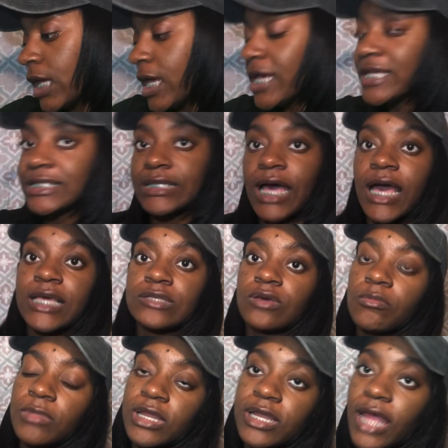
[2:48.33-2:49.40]
size
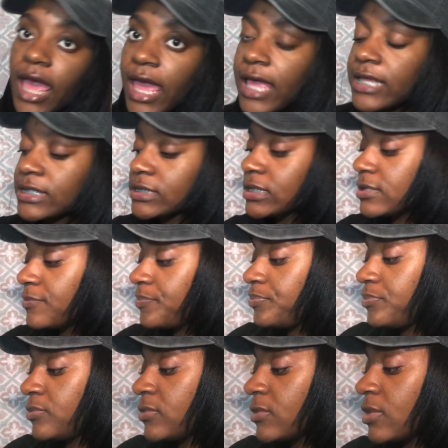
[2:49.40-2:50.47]
woman in 8,
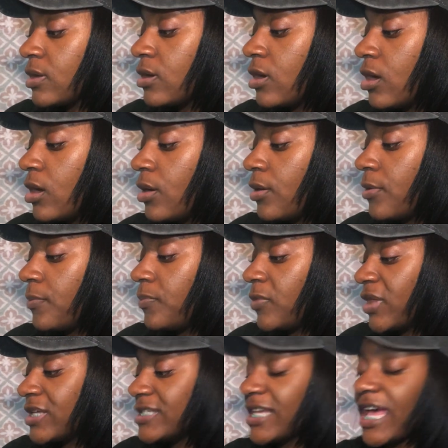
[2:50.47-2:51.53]
and
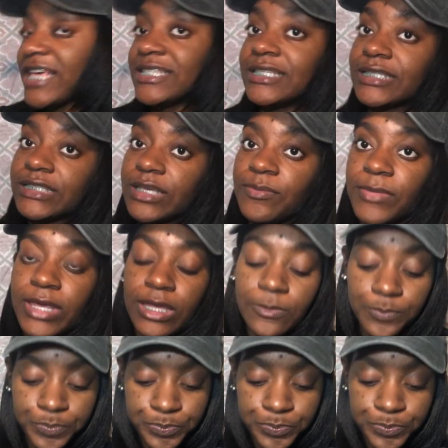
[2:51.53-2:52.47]
size 6 in men.